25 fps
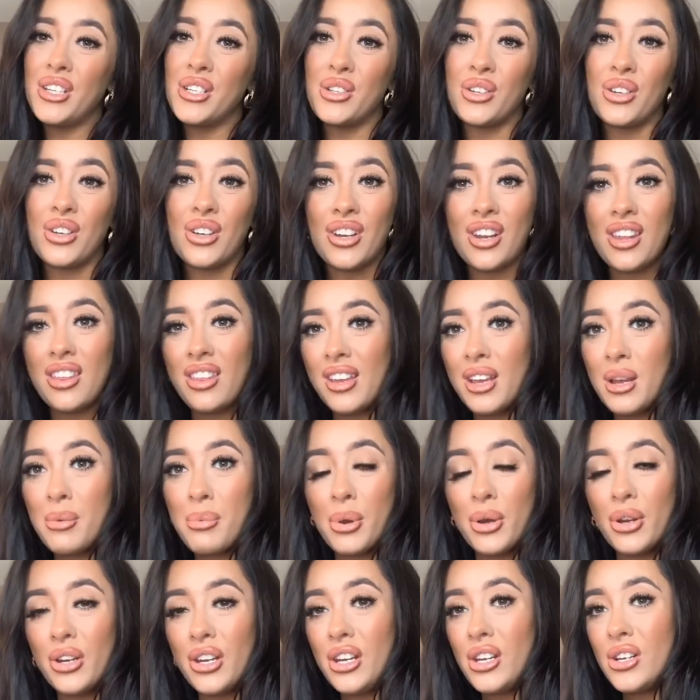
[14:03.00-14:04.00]
do anything
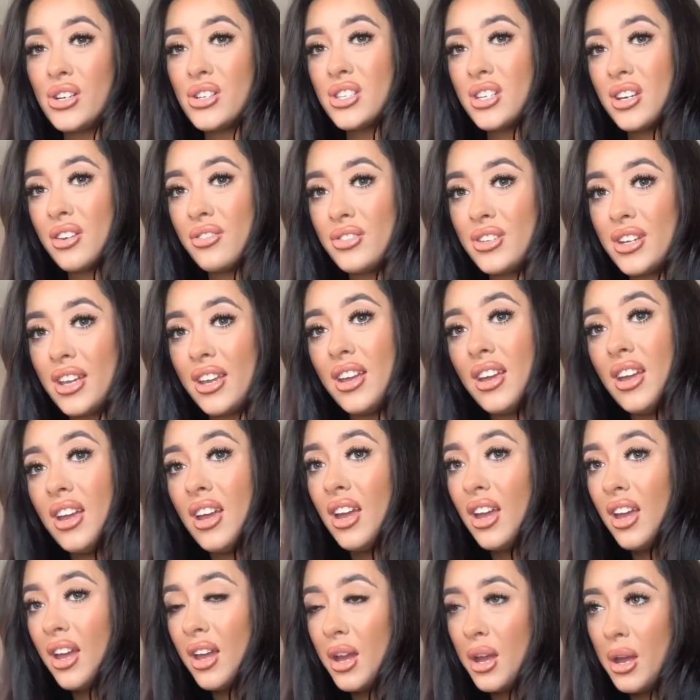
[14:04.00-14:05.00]
about it. You just have to
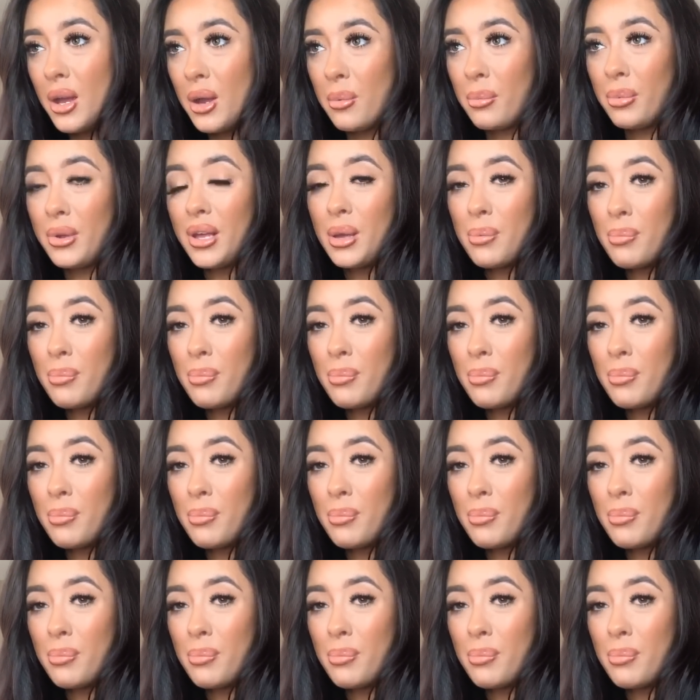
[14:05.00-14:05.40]
play